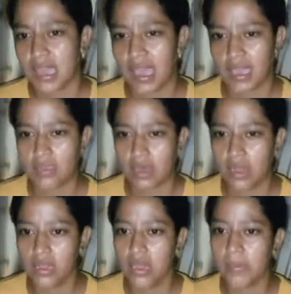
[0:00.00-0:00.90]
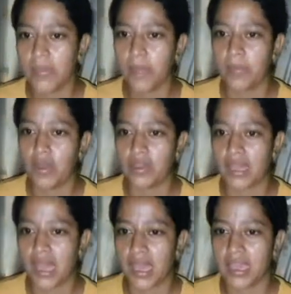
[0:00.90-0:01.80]
and all young people
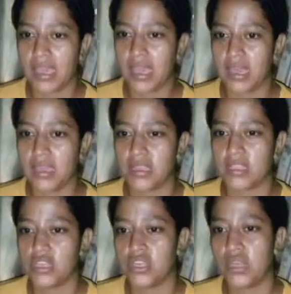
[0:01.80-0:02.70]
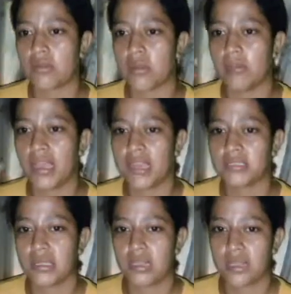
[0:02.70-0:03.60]
die, and she remains
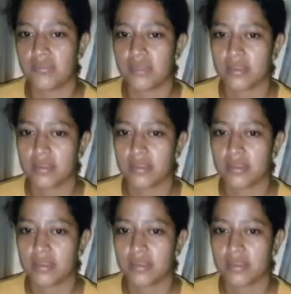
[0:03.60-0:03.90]
alive.